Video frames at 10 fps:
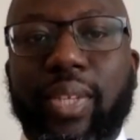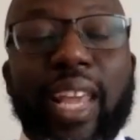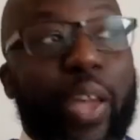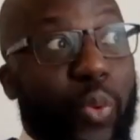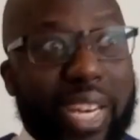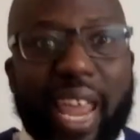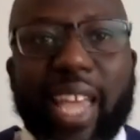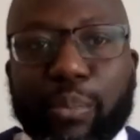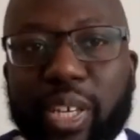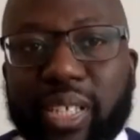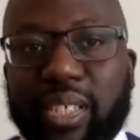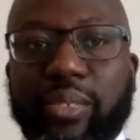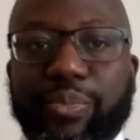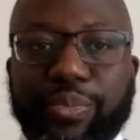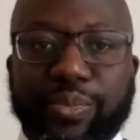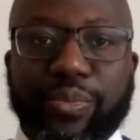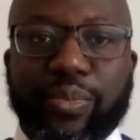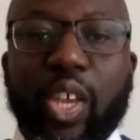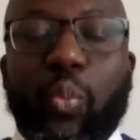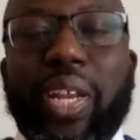Like, we like mercy.
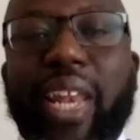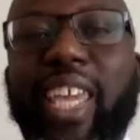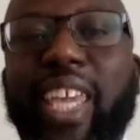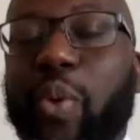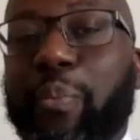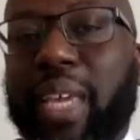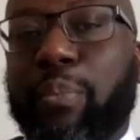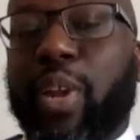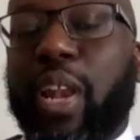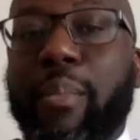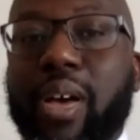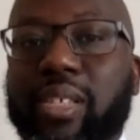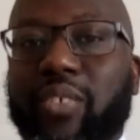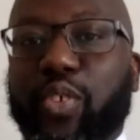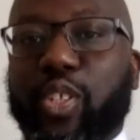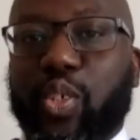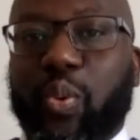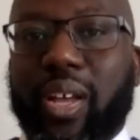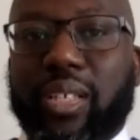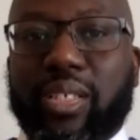We like it when people are merciful to
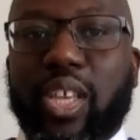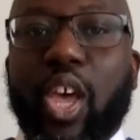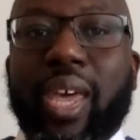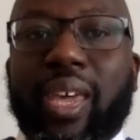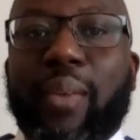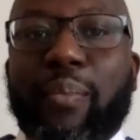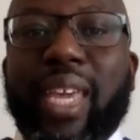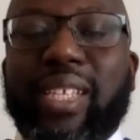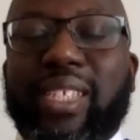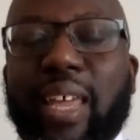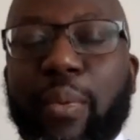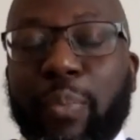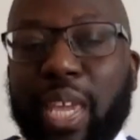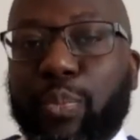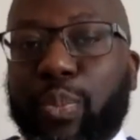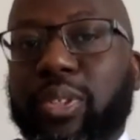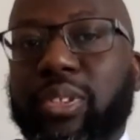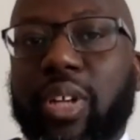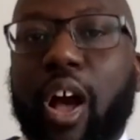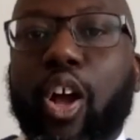us. It means that people
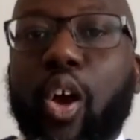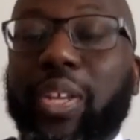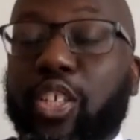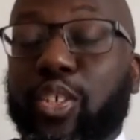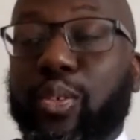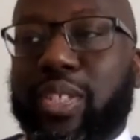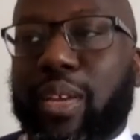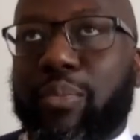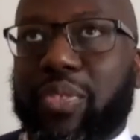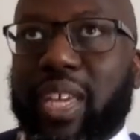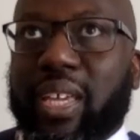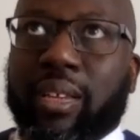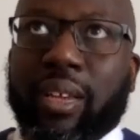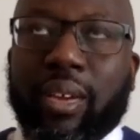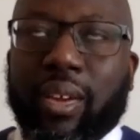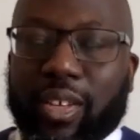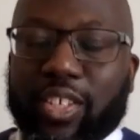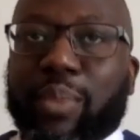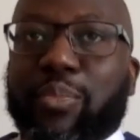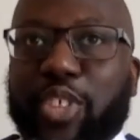are going to do something
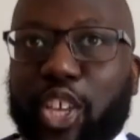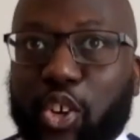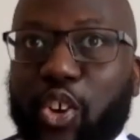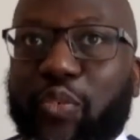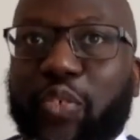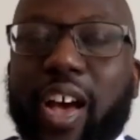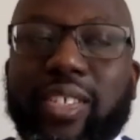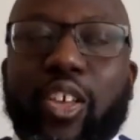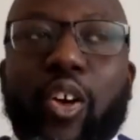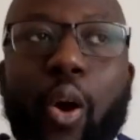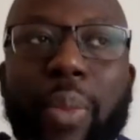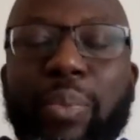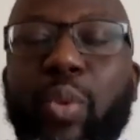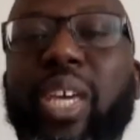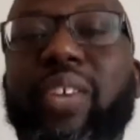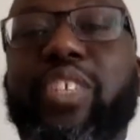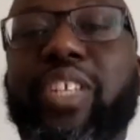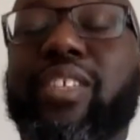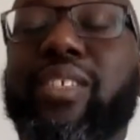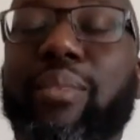good for us. Or maybe we have
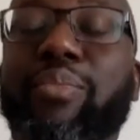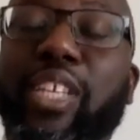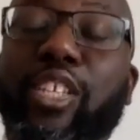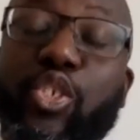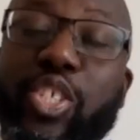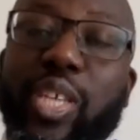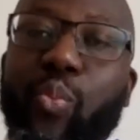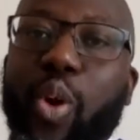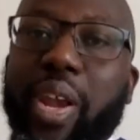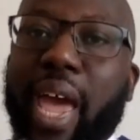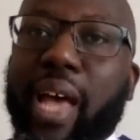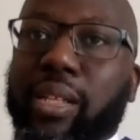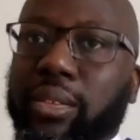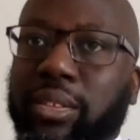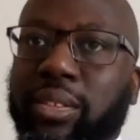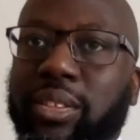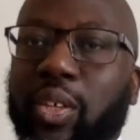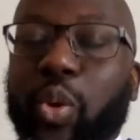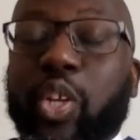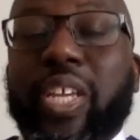done something to someone else
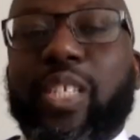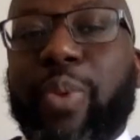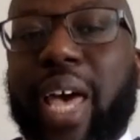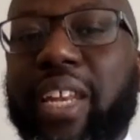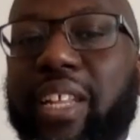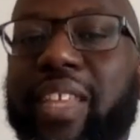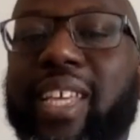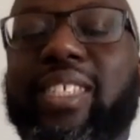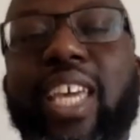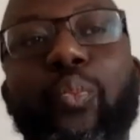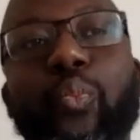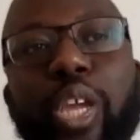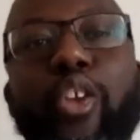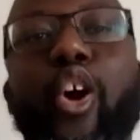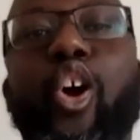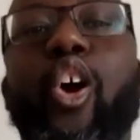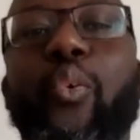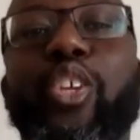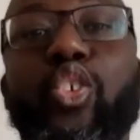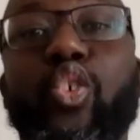which is bad, and they say we are not
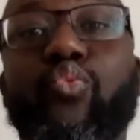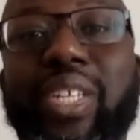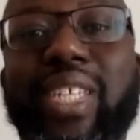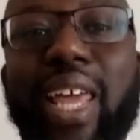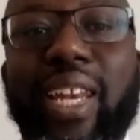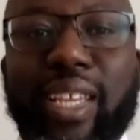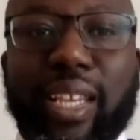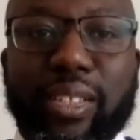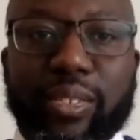going to retaliate.